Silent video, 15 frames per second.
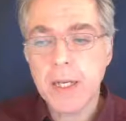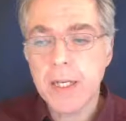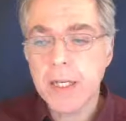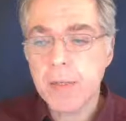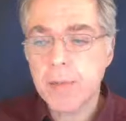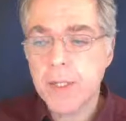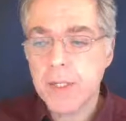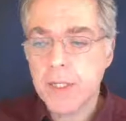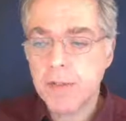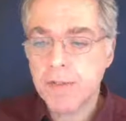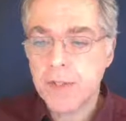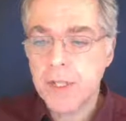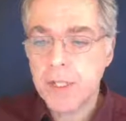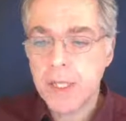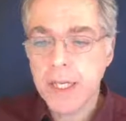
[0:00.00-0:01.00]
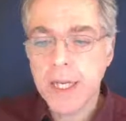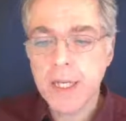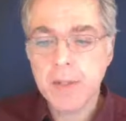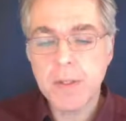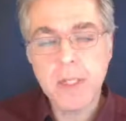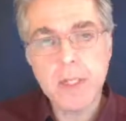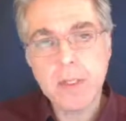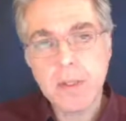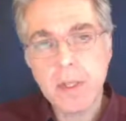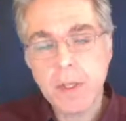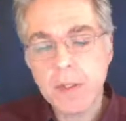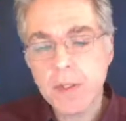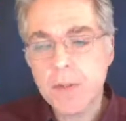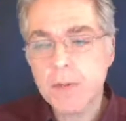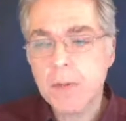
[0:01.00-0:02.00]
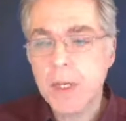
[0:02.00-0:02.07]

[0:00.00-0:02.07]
bit different. Again, it's also